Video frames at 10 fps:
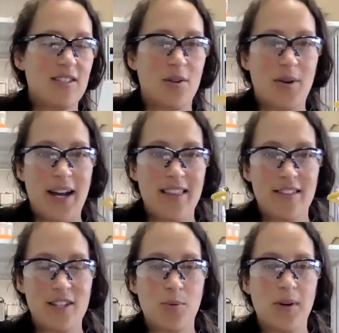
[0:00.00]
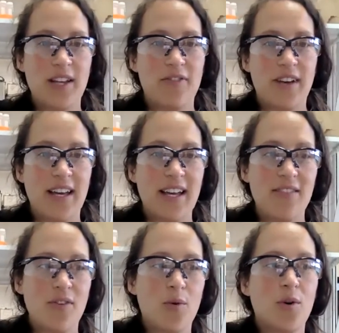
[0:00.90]
so either the
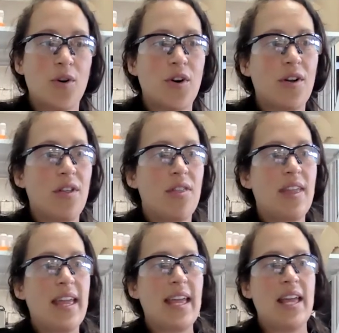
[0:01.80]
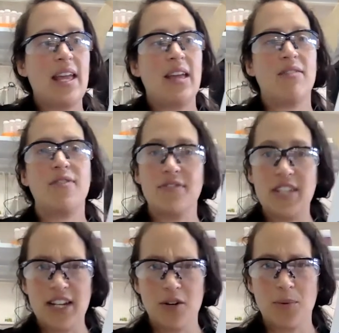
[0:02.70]
25 or the
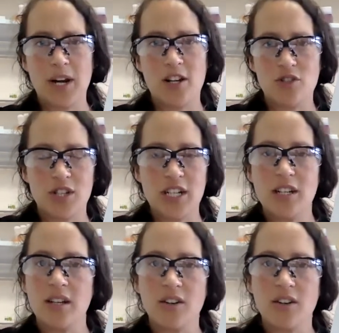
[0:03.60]
50 or 100